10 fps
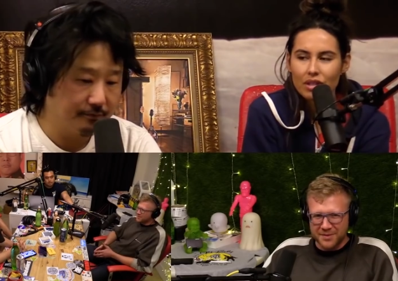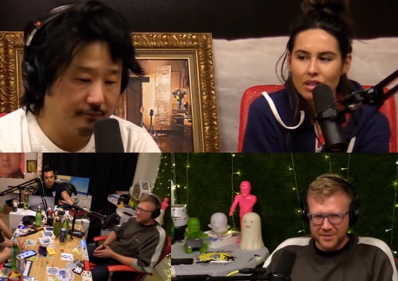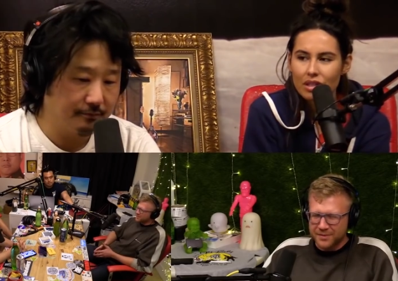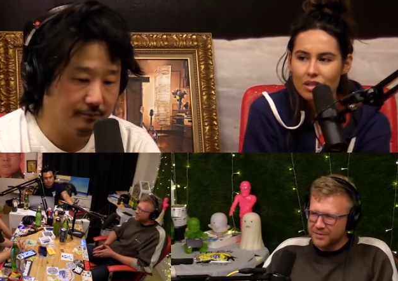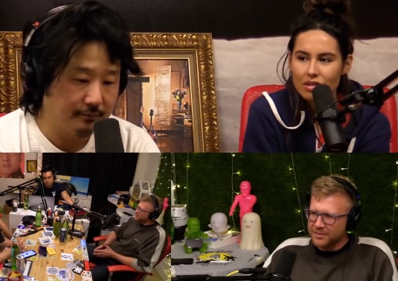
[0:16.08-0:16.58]

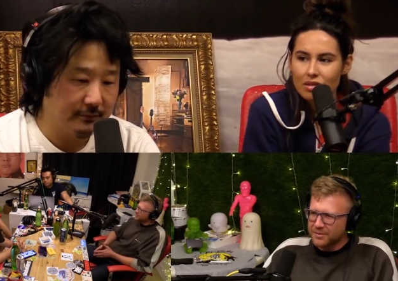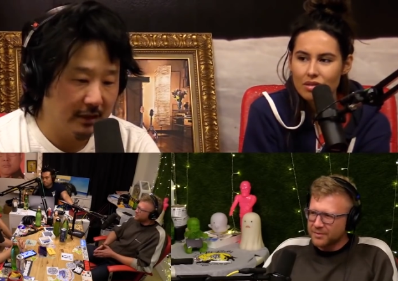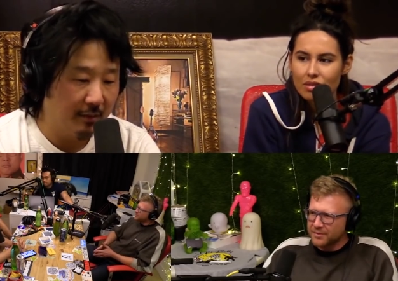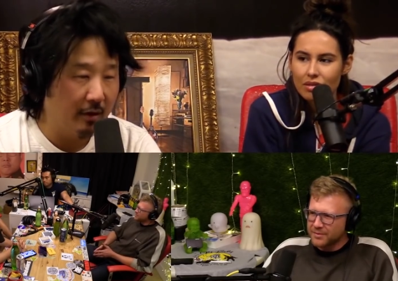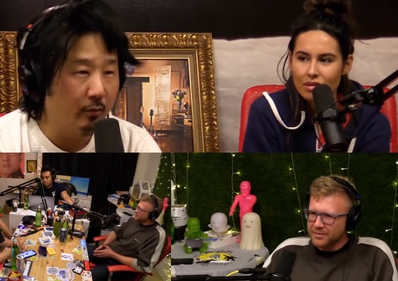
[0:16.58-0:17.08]
Speaker 1: feelings.
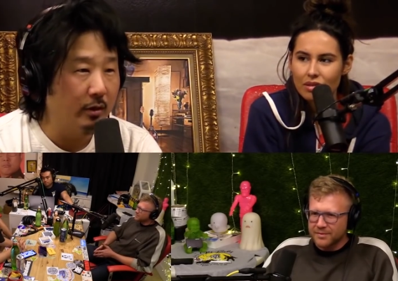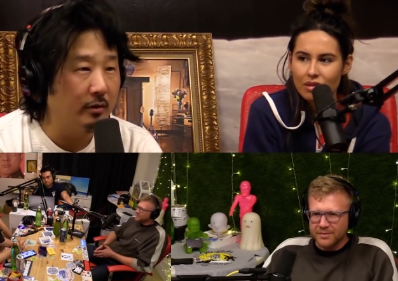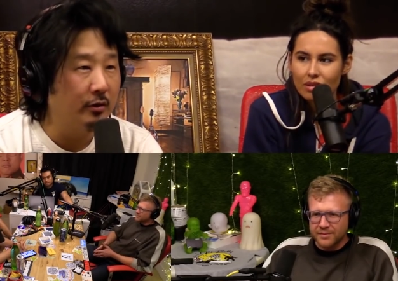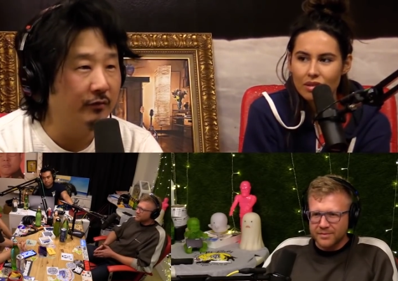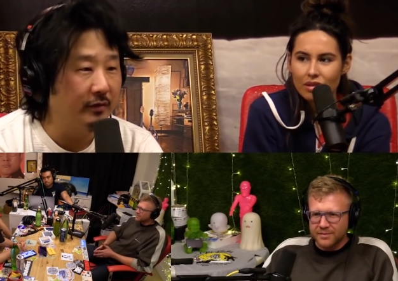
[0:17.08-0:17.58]
About
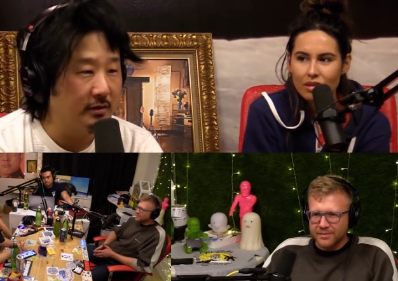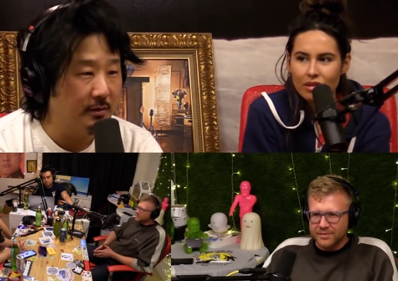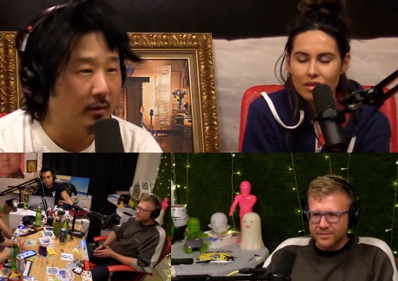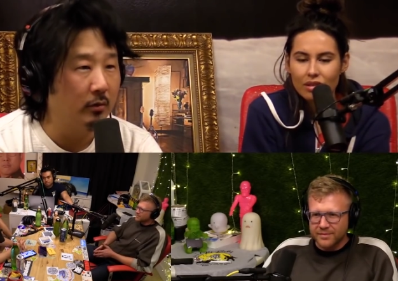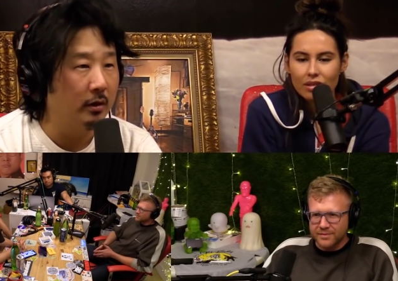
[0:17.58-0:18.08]
what? Your feelings
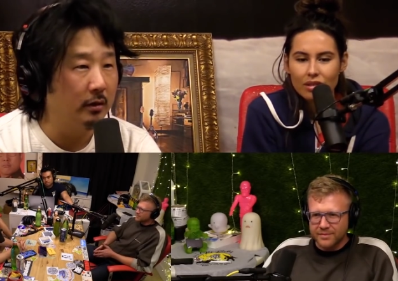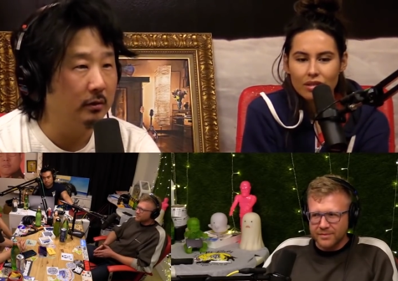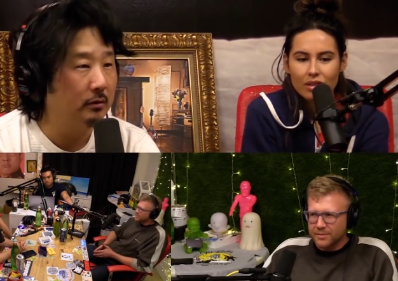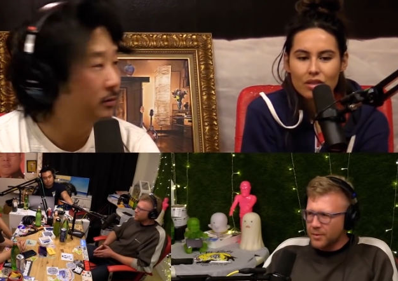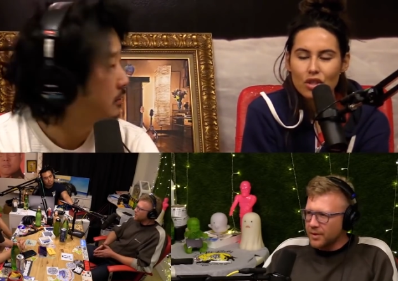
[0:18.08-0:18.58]
about what?
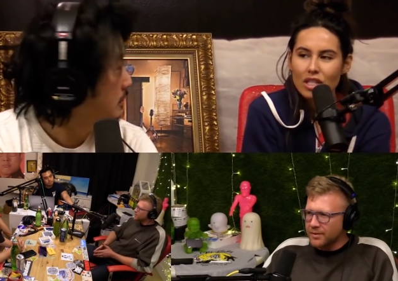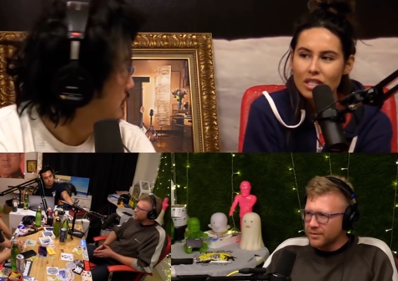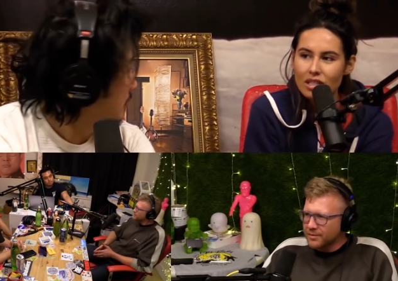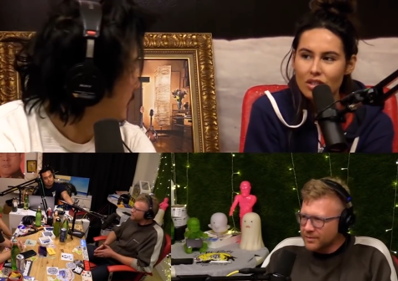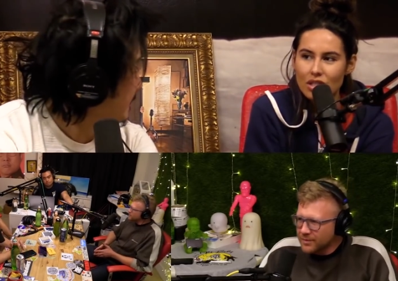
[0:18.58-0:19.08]
Speaker 2: Because
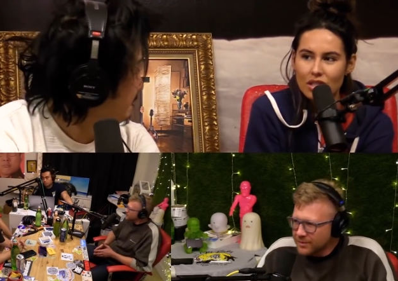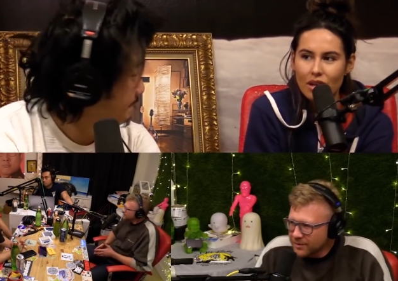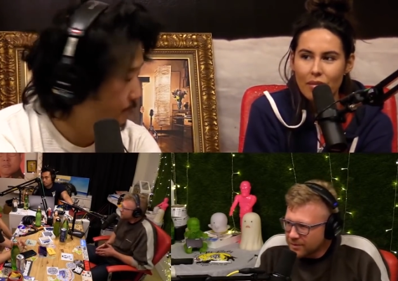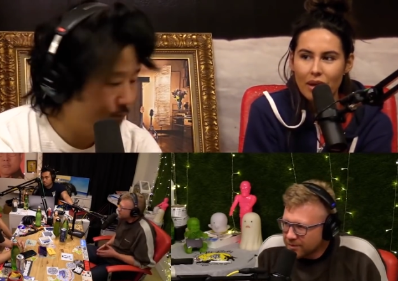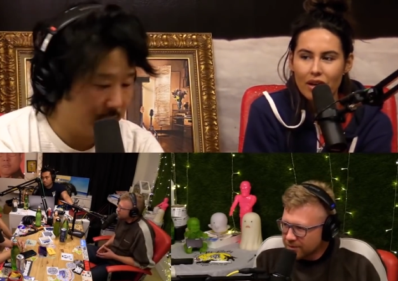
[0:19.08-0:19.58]
Jessica just
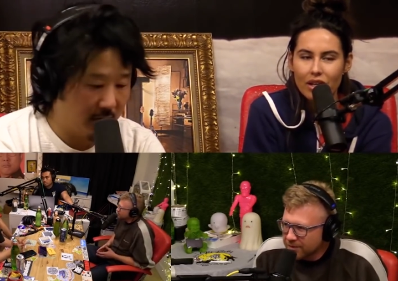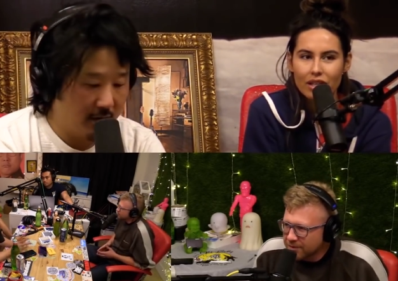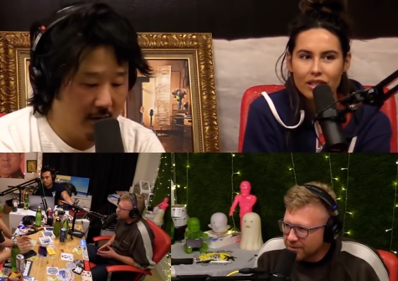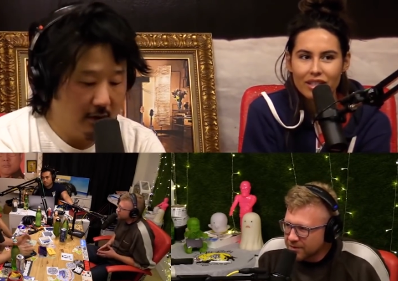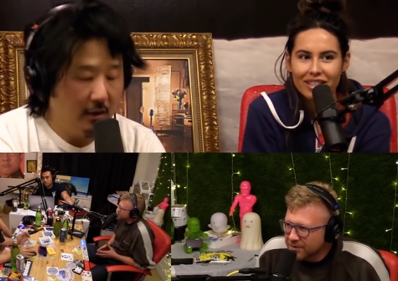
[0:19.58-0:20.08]
got
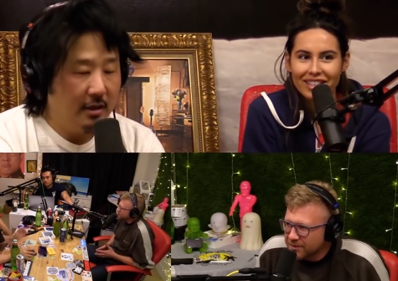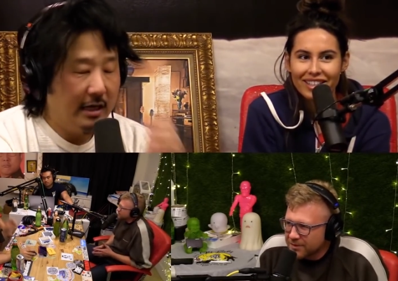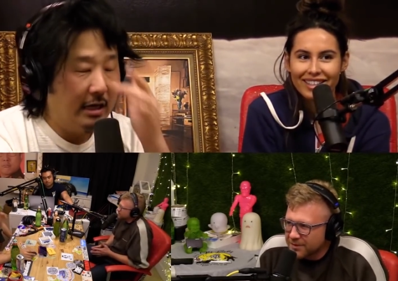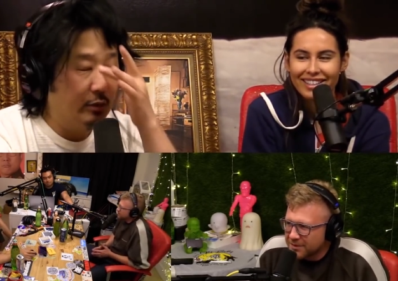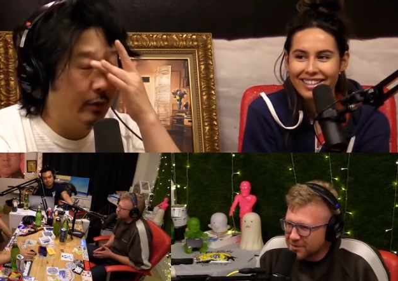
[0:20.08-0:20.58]
married.
Speaker 1: Oh.
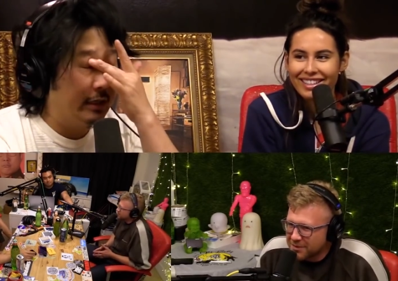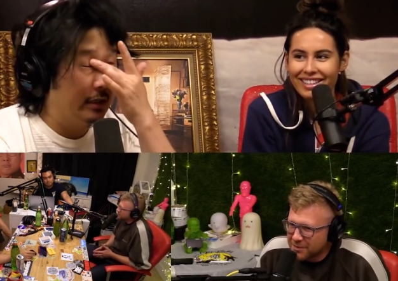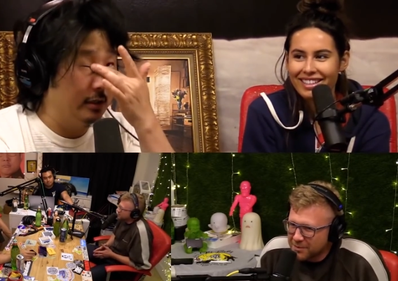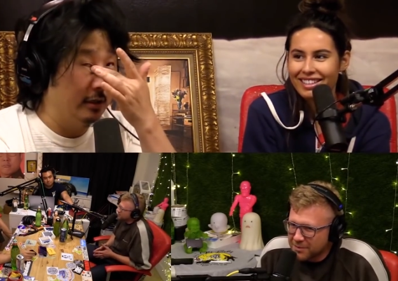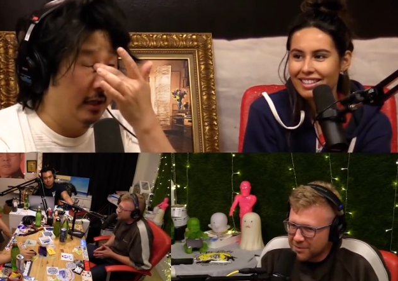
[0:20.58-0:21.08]
Yeah, I do want to
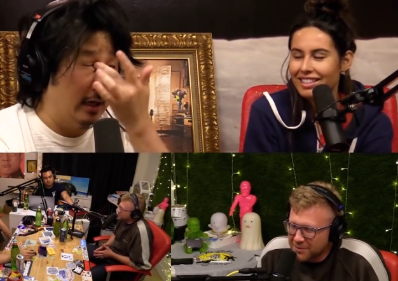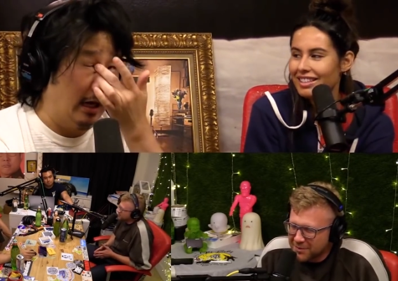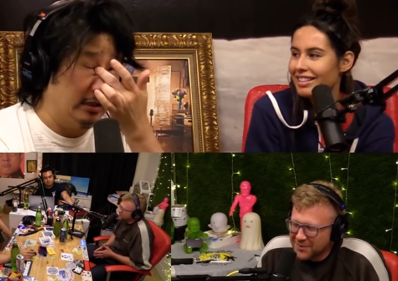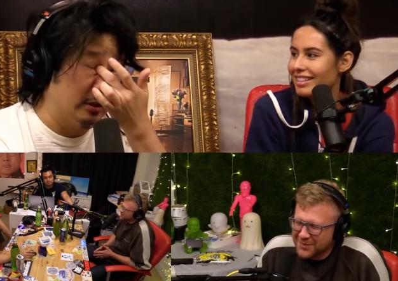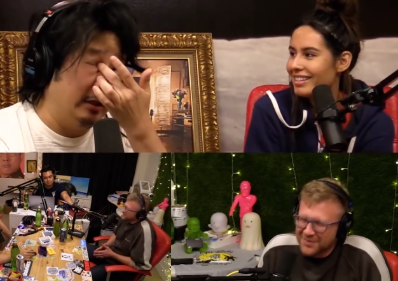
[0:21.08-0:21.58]
get into
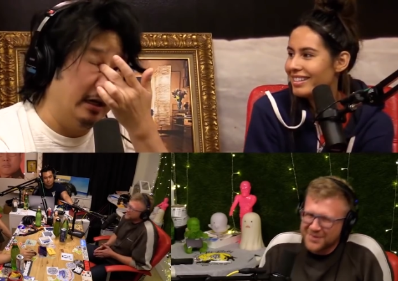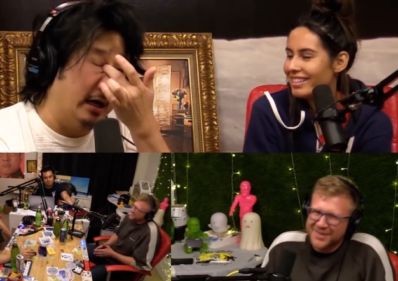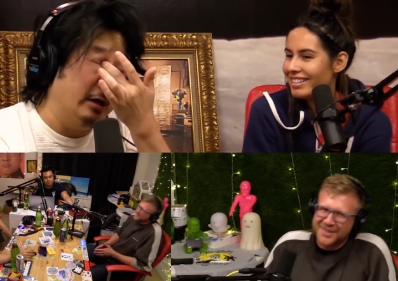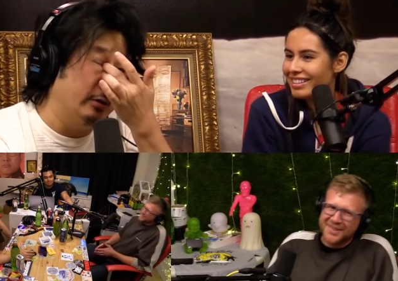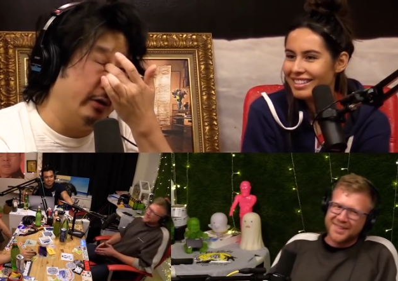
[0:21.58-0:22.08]
that. Yeah,
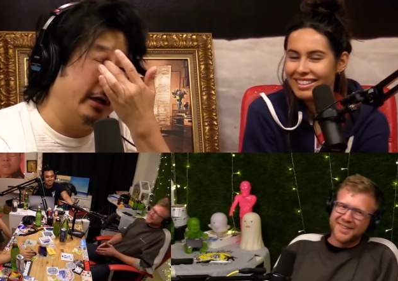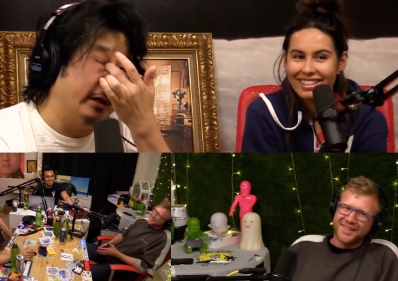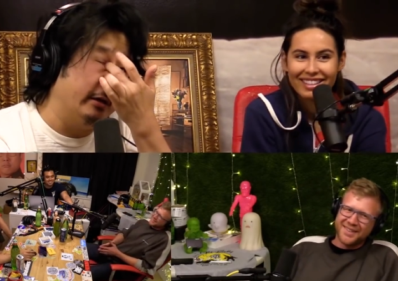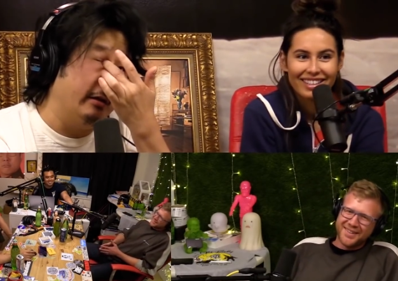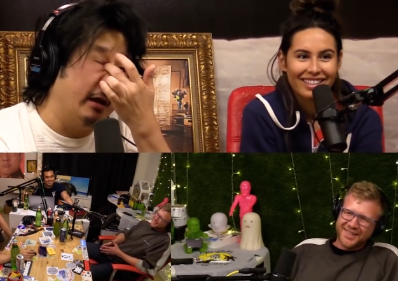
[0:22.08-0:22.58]
I do want to
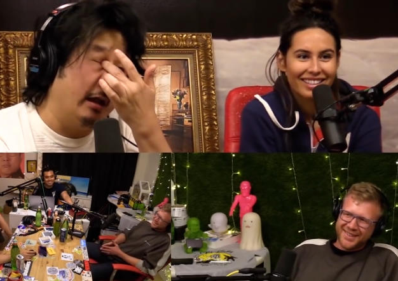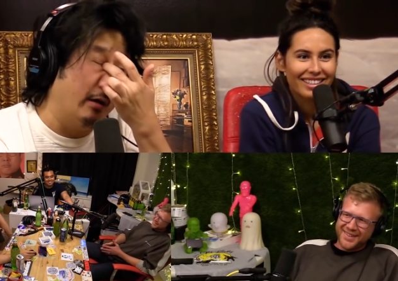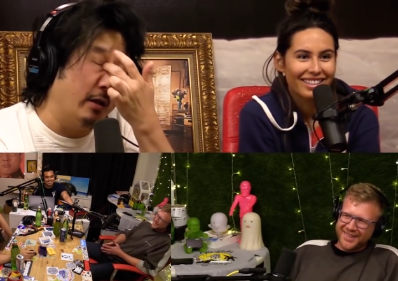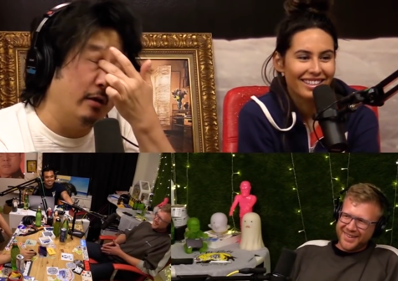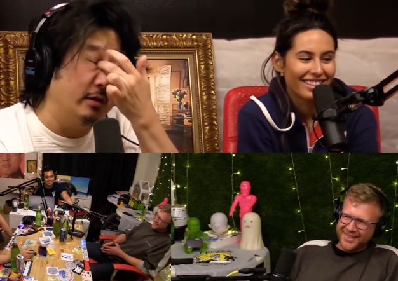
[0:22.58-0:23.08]
get into
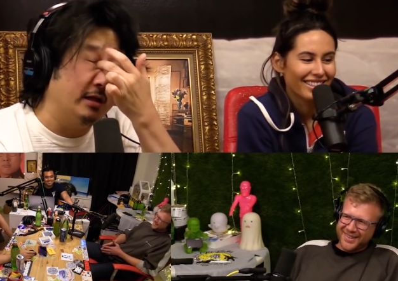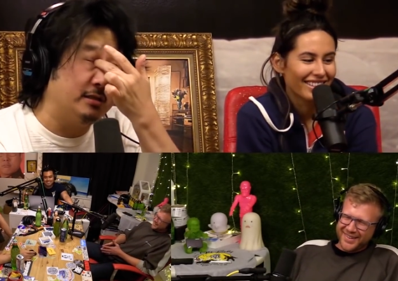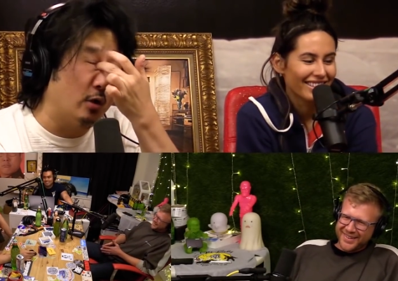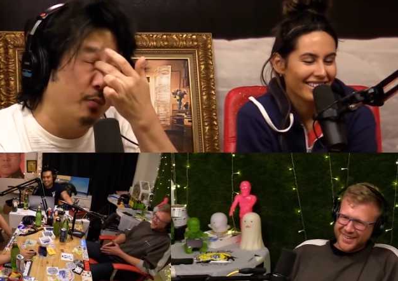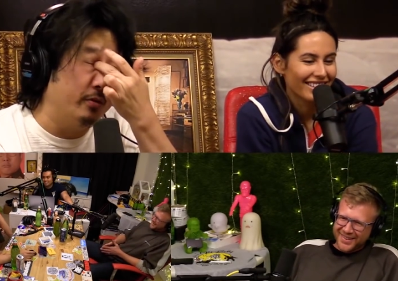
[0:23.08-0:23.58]
that.
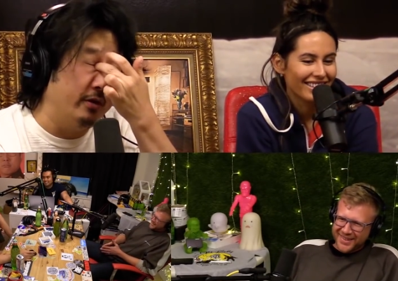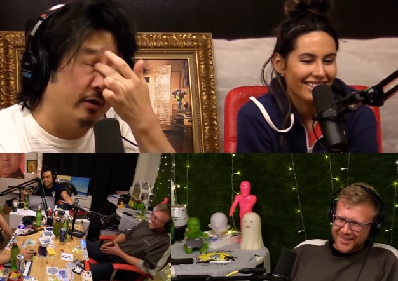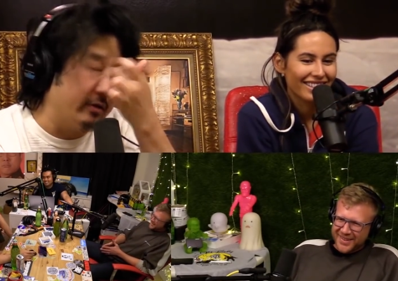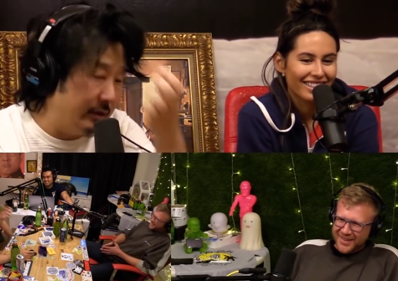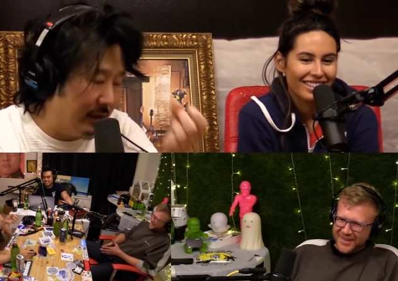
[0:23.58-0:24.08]
That's open
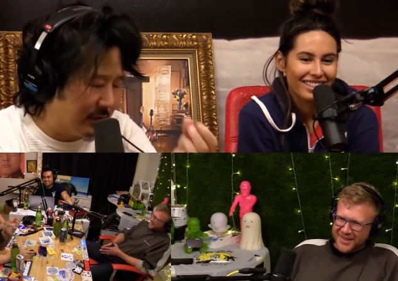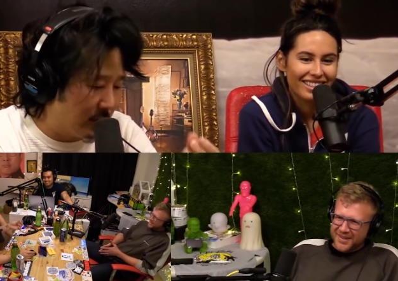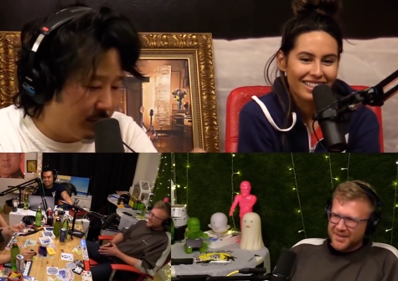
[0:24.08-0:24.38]
there. Yeah, let's